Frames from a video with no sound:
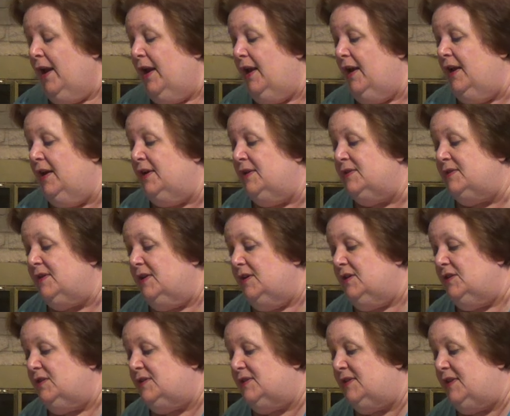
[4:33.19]
is
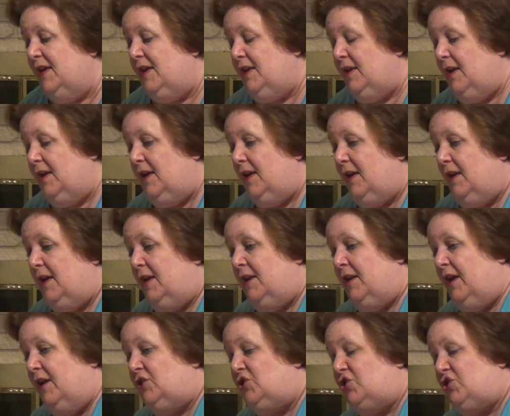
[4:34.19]
sit in
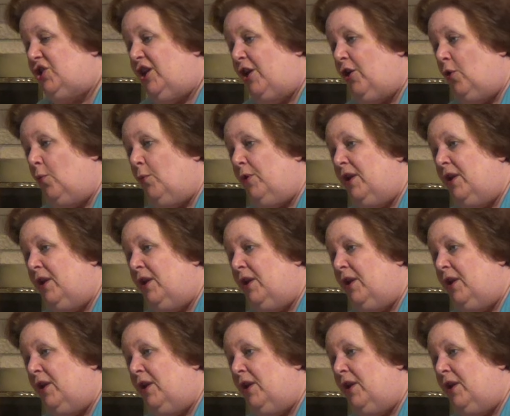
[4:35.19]
a chair,